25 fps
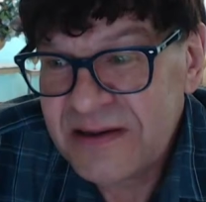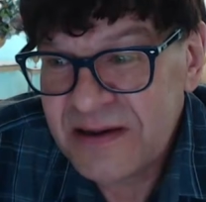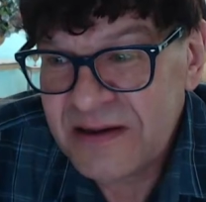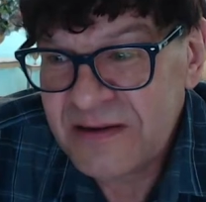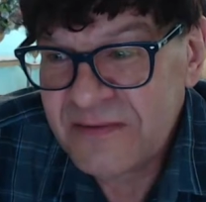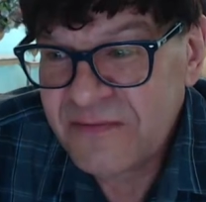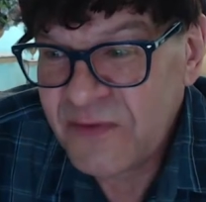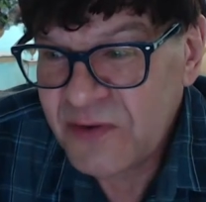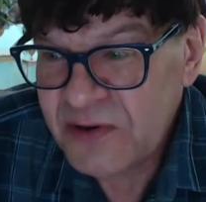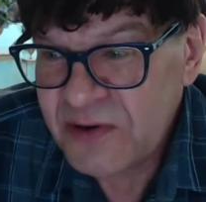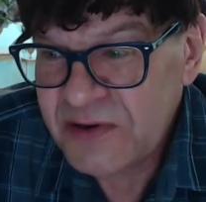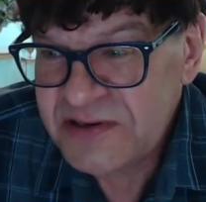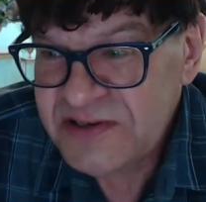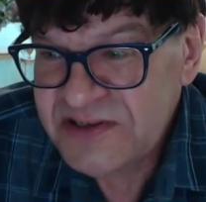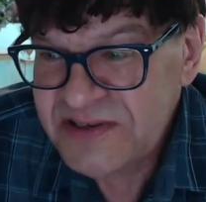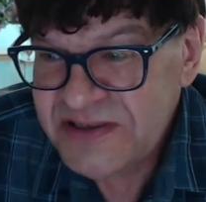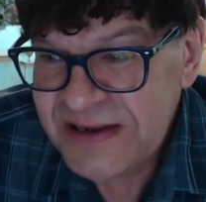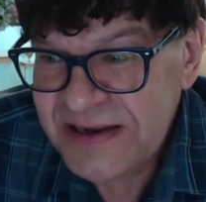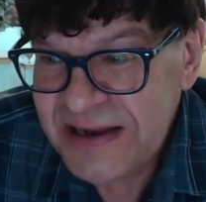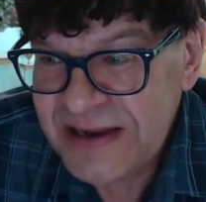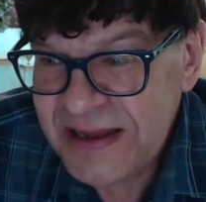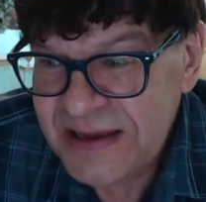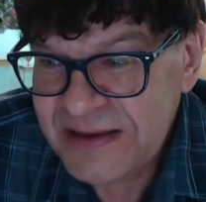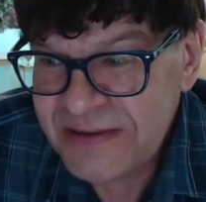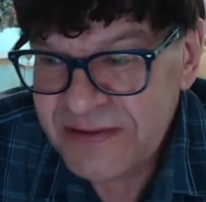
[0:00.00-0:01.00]
averse
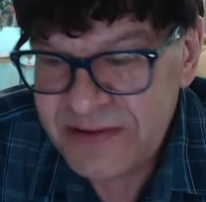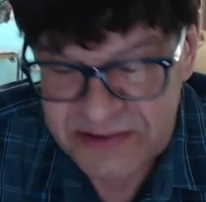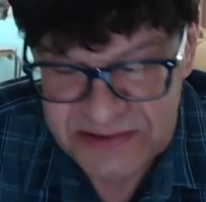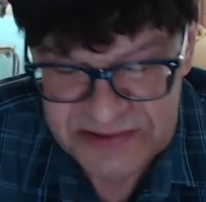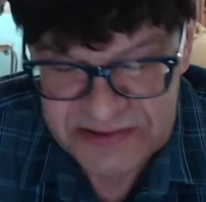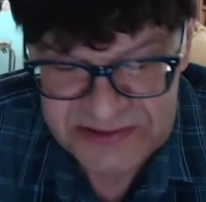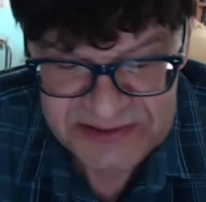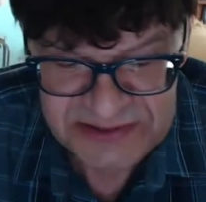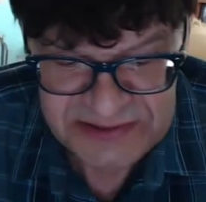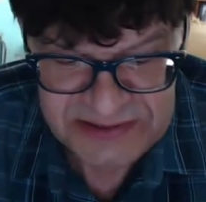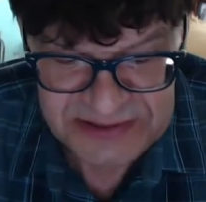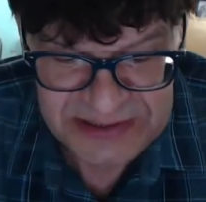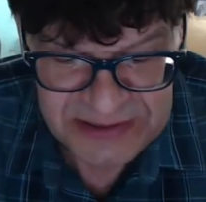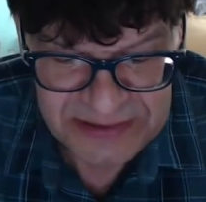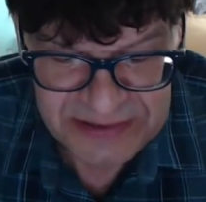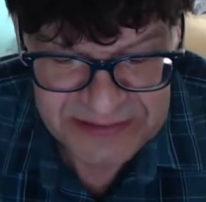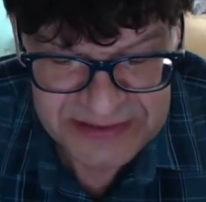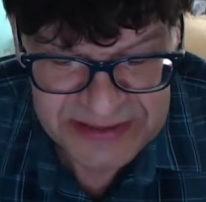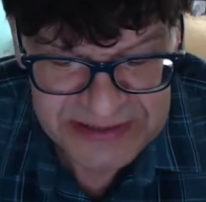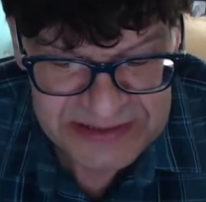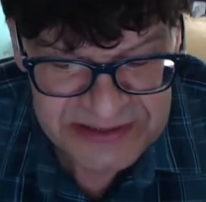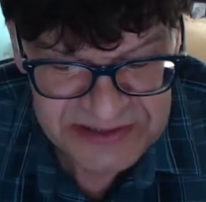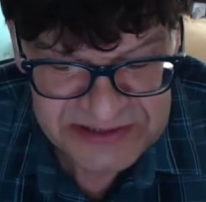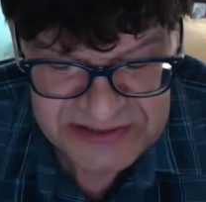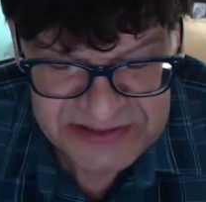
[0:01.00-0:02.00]
than others. You know,
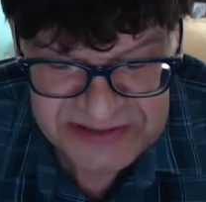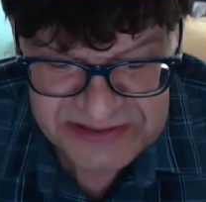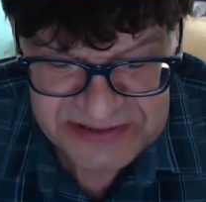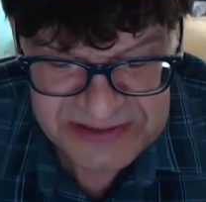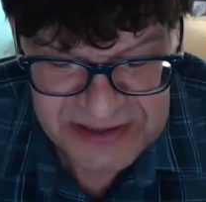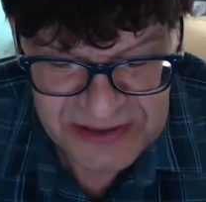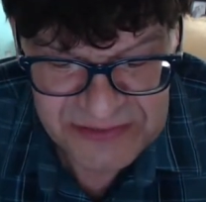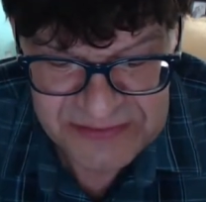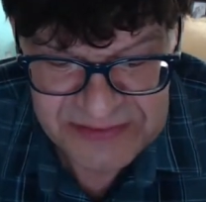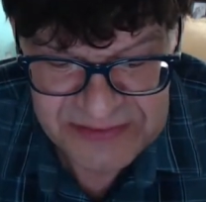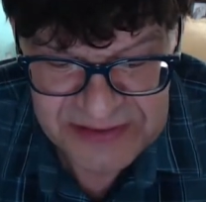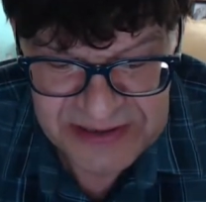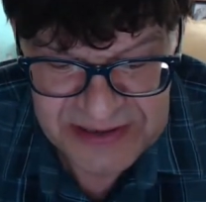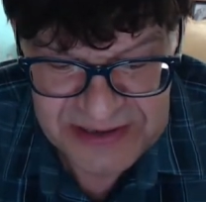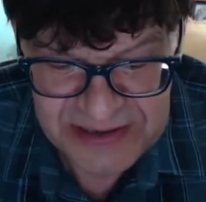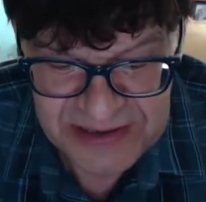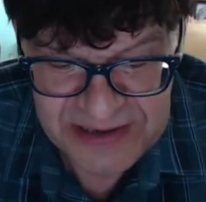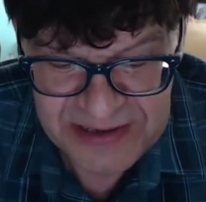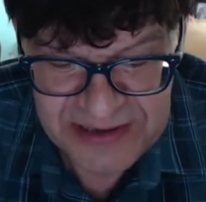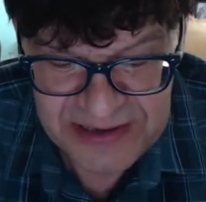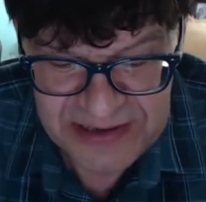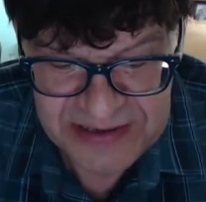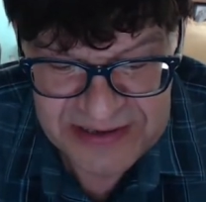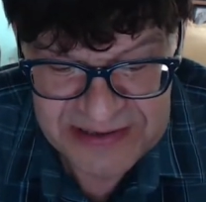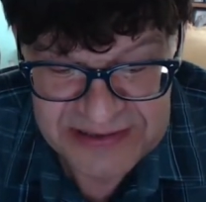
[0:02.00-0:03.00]
they just don't
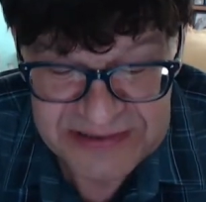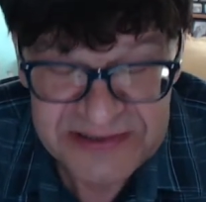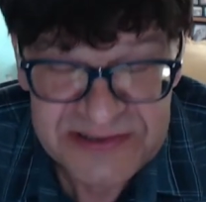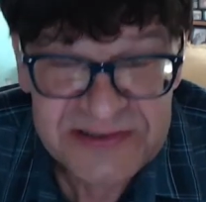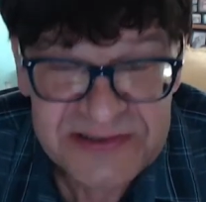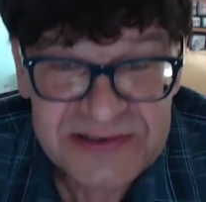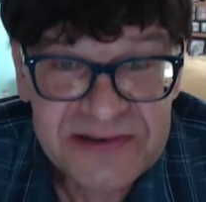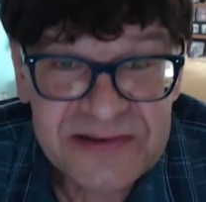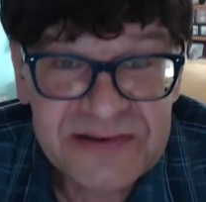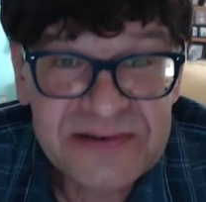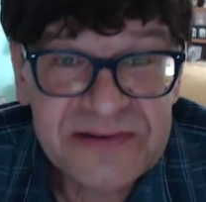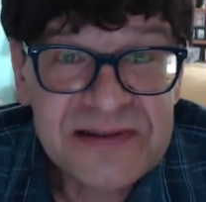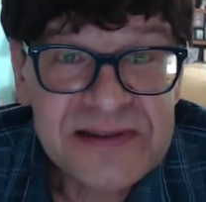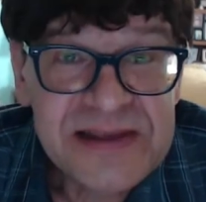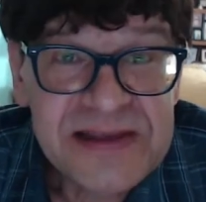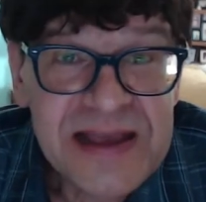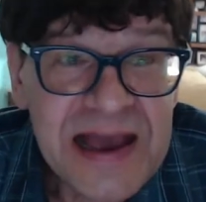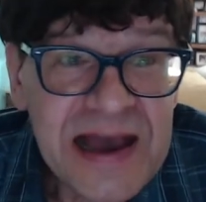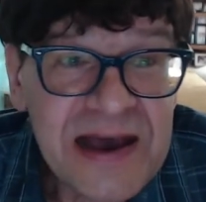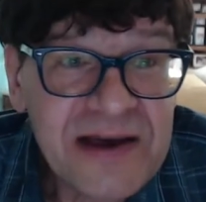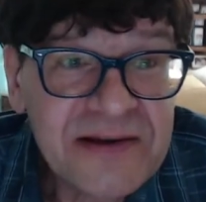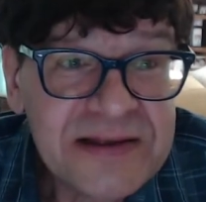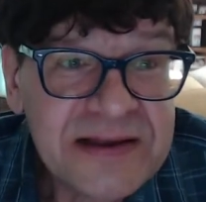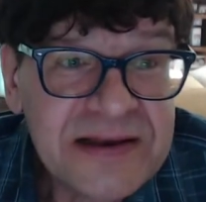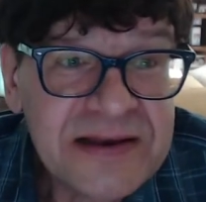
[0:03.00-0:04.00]
consider the
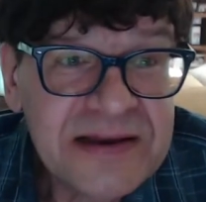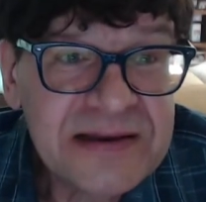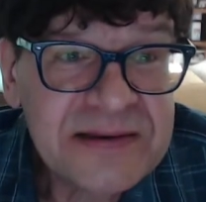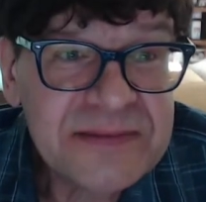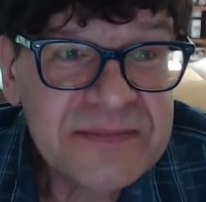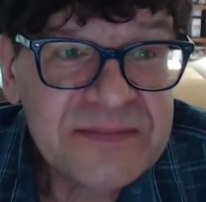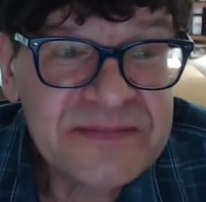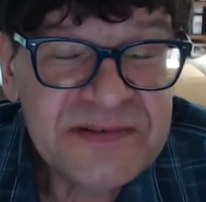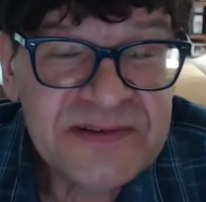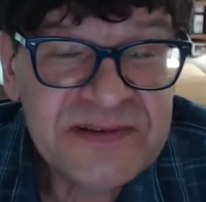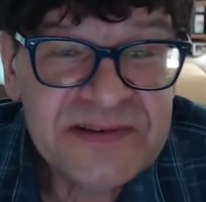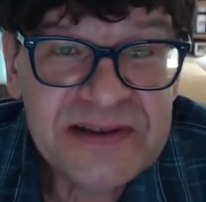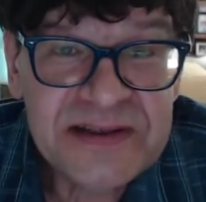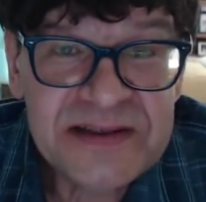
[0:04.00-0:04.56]
outcomes.